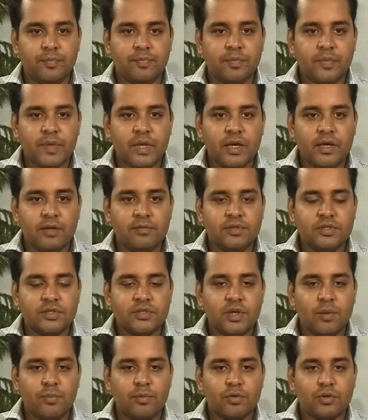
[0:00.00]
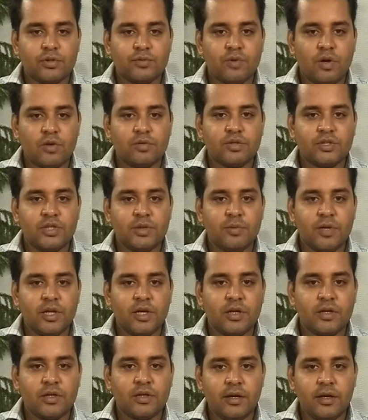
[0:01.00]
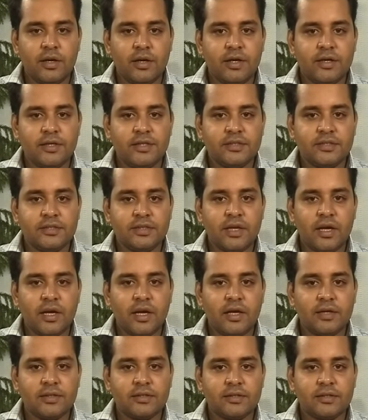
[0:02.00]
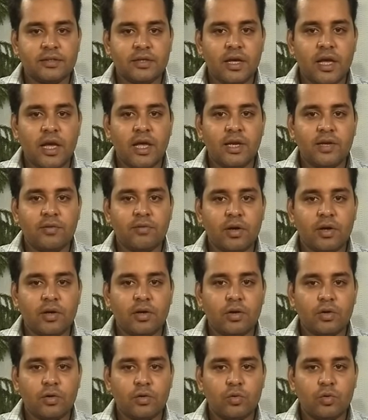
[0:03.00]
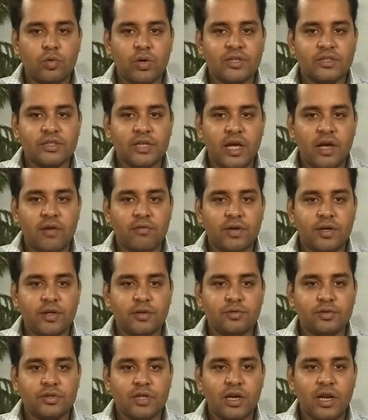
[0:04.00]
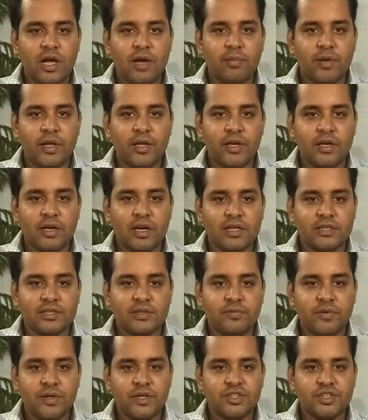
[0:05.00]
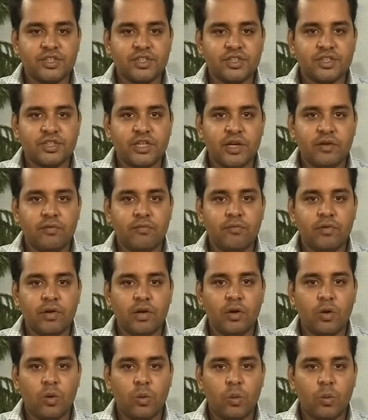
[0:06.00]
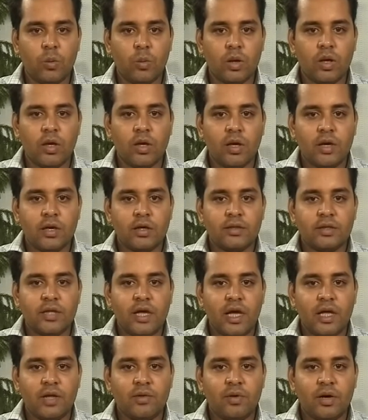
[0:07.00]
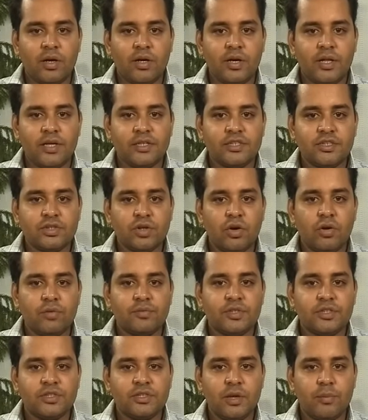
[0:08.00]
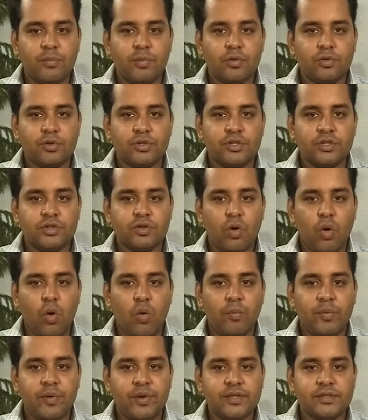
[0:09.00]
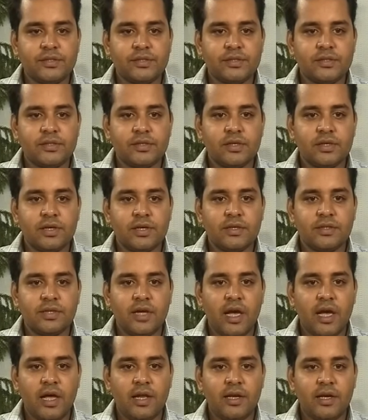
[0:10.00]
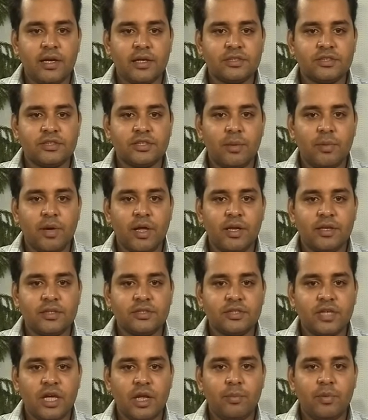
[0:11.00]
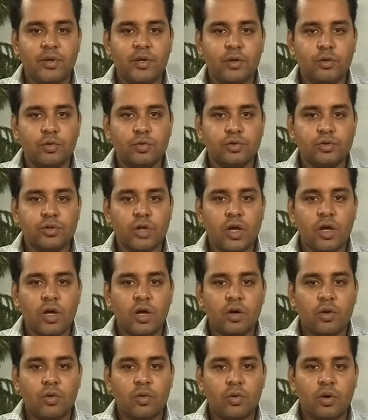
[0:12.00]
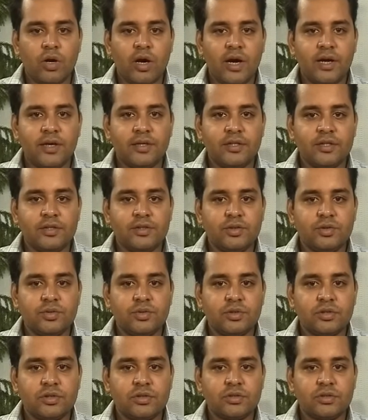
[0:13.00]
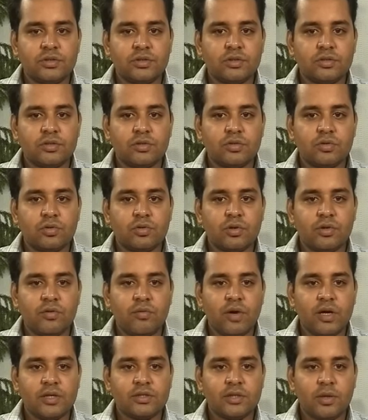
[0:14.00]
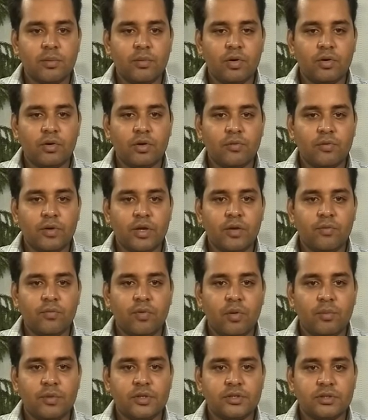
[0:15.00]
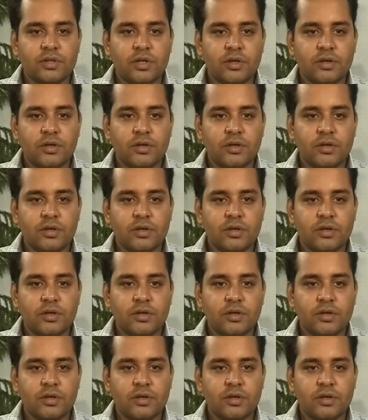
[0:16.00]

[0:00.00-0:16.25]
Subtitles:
If this approach found similar, it is as anyone who has ever used a library classification scheme will know. The advantage of this approach is obvious, as the heading and subheadings can be used to guide the users through the vast amount of information.